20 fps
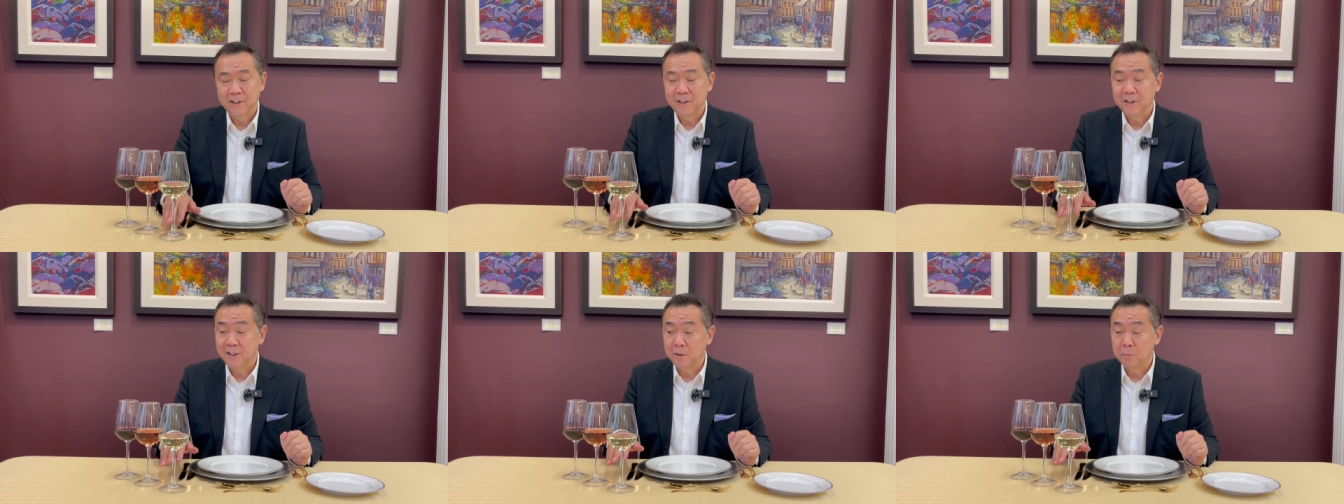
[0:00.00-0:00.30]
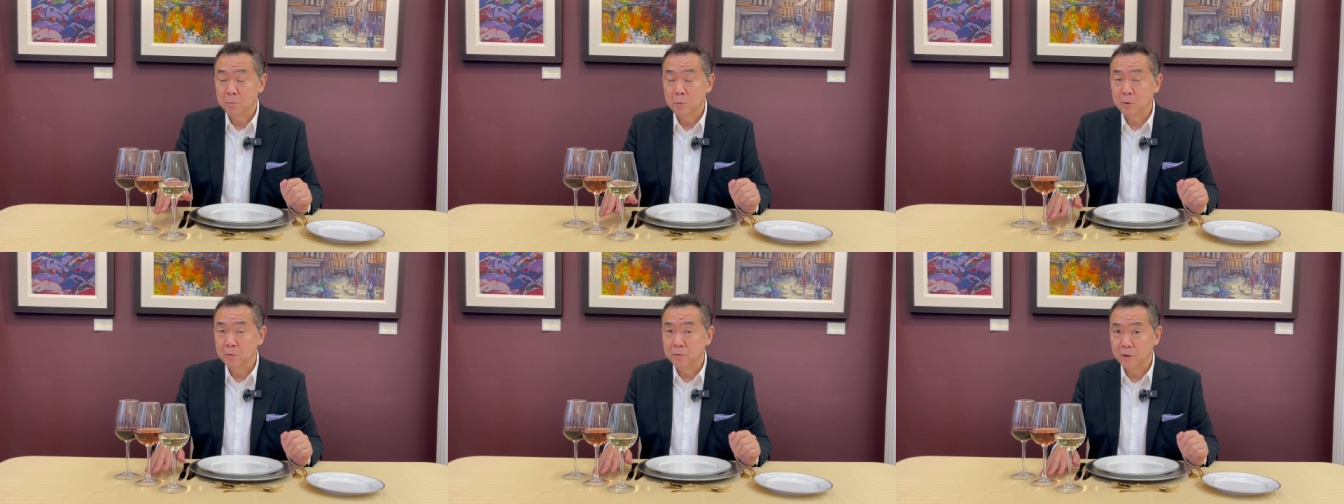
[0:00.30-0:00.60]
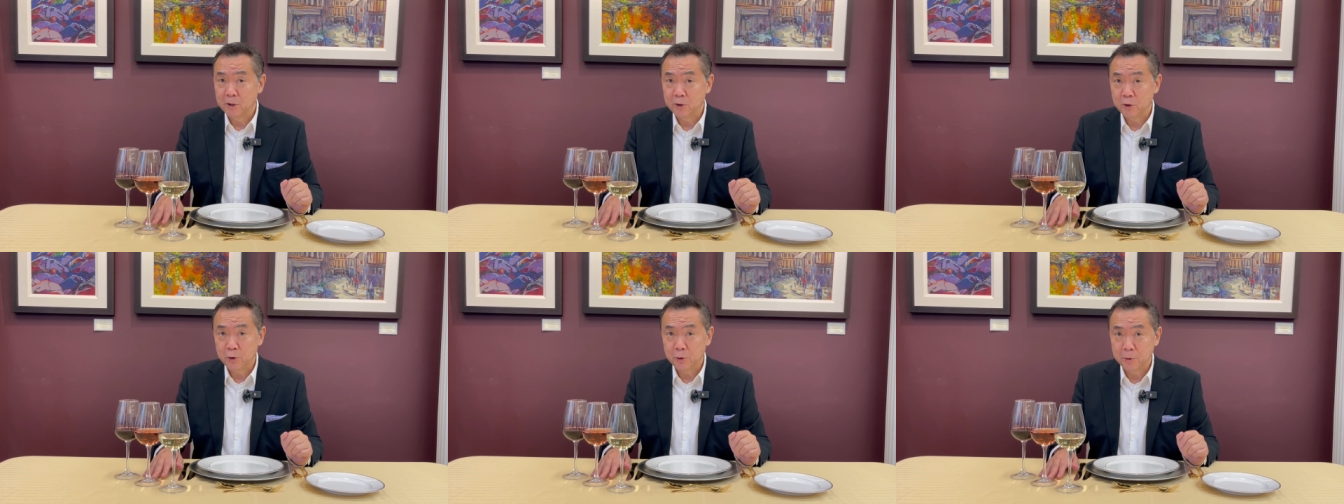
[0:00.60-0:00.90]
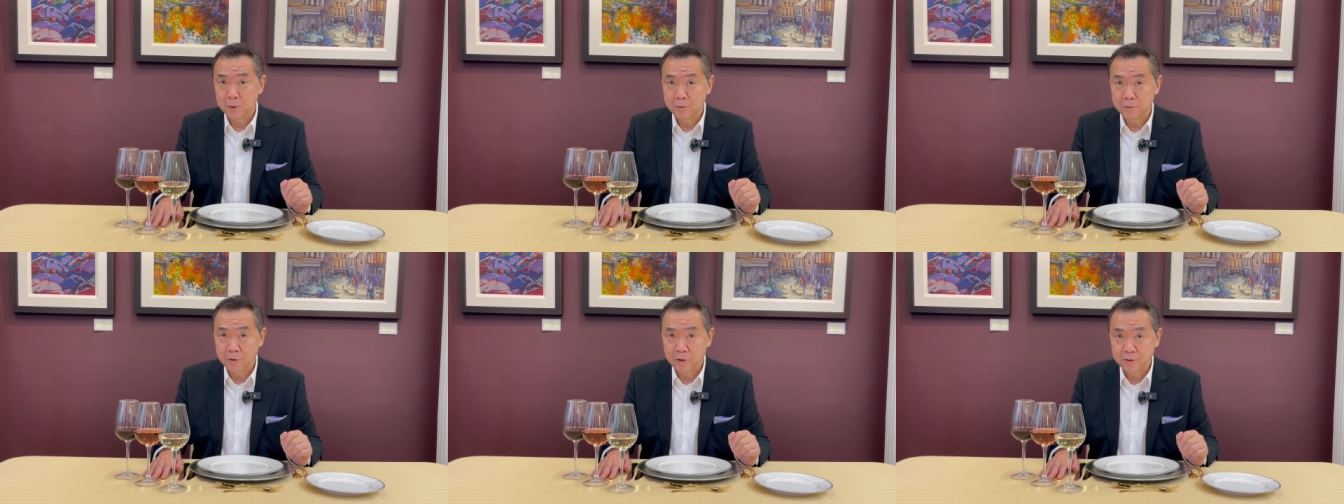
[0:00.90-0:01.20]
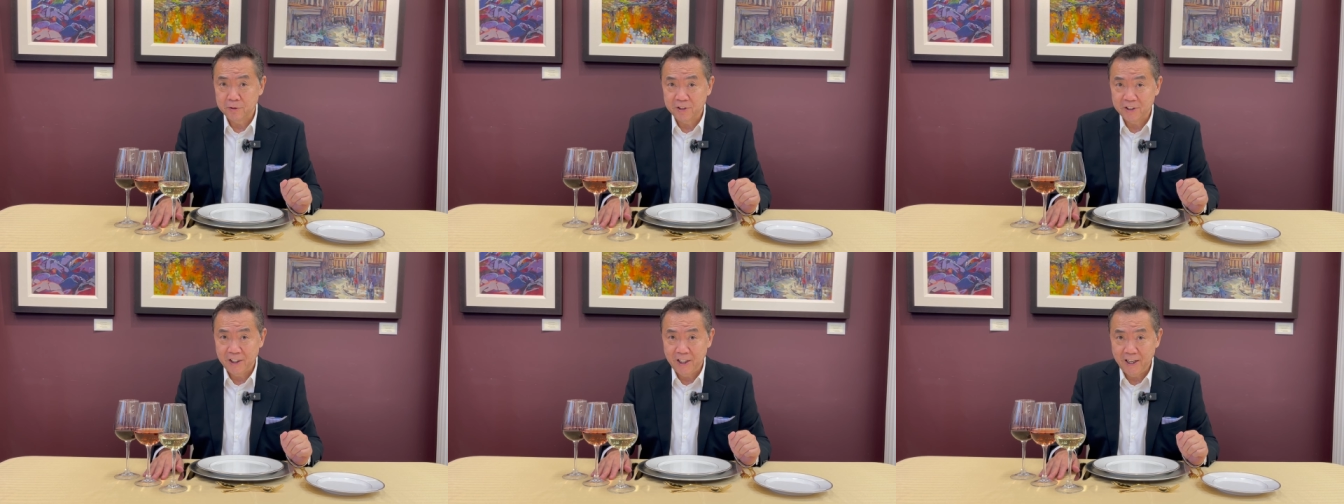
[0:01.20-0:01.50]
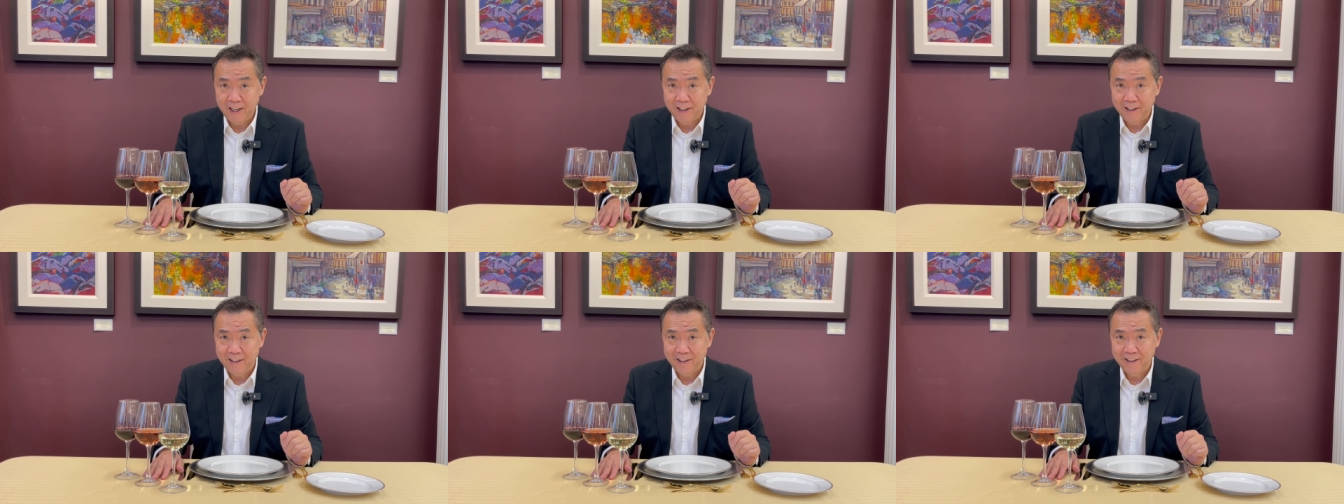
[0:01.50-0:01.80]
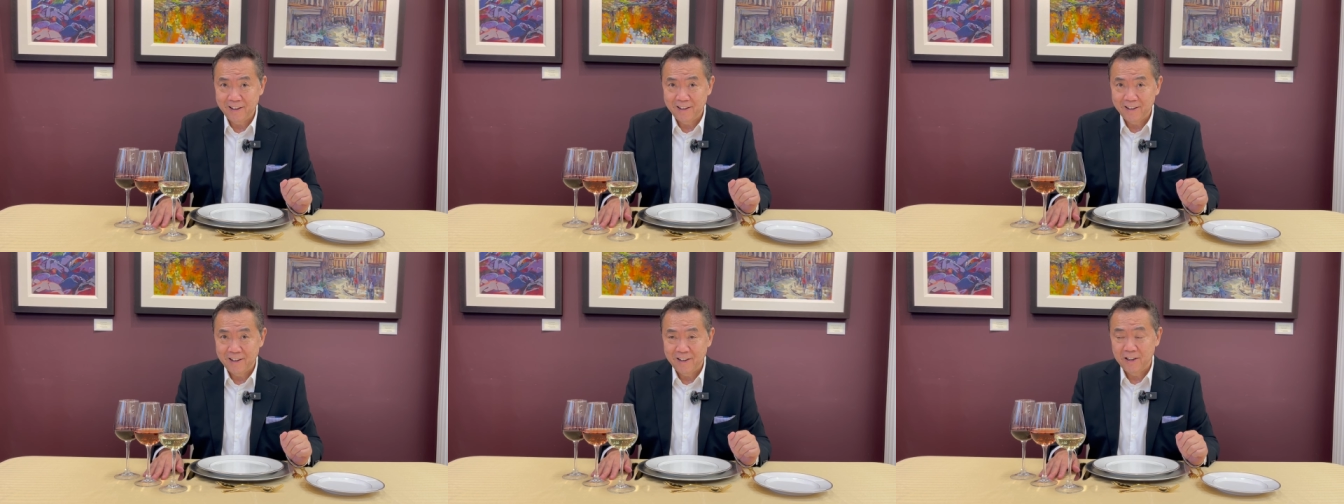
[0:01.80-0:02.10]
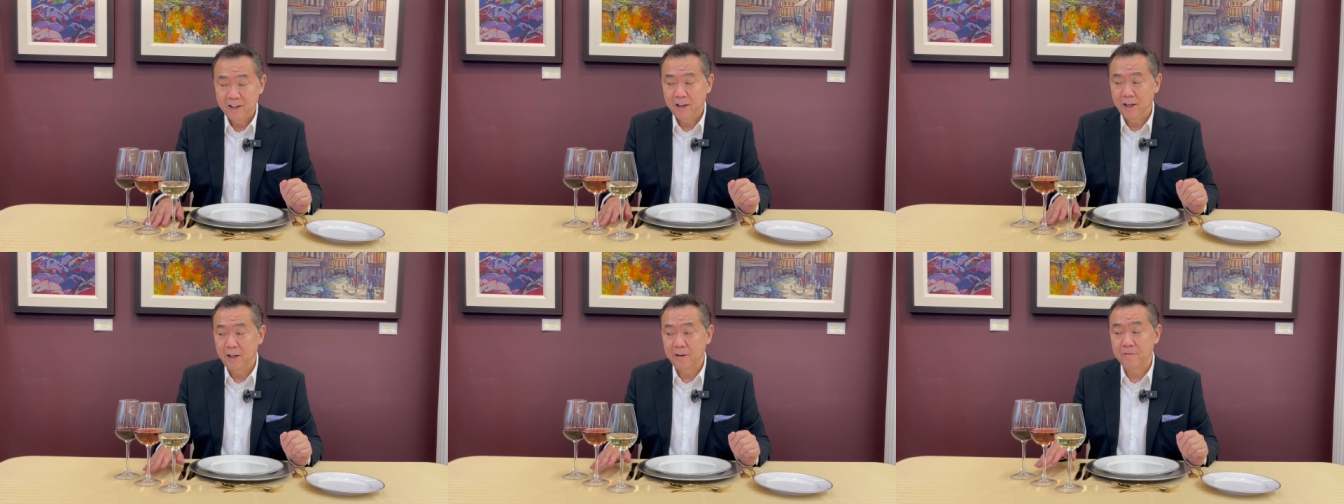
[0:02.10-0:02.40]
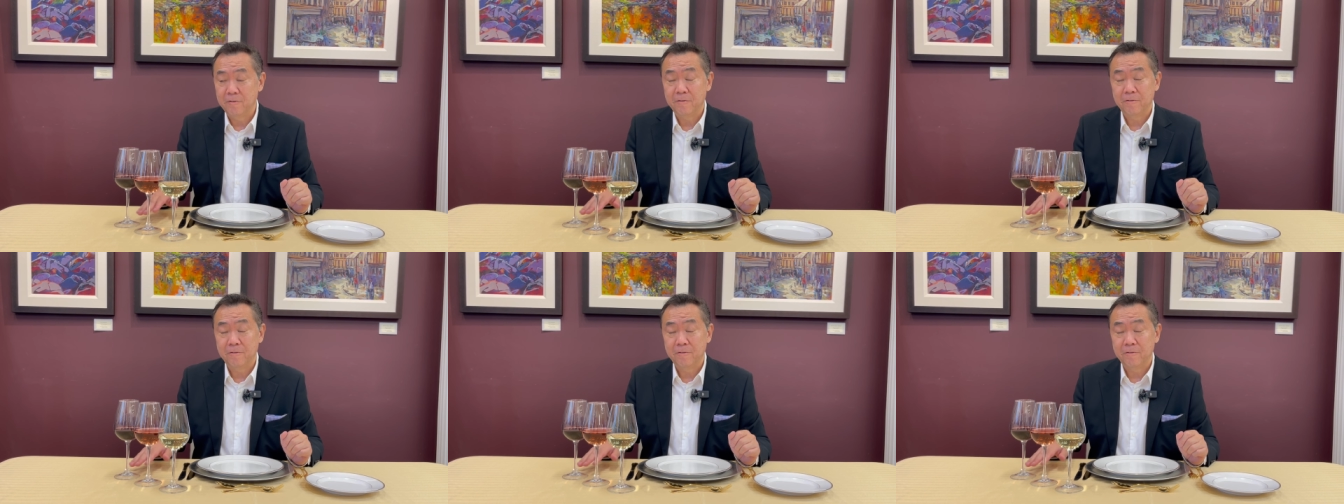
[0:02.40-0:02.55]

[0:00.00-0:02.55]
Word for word: then move on to a rosé, and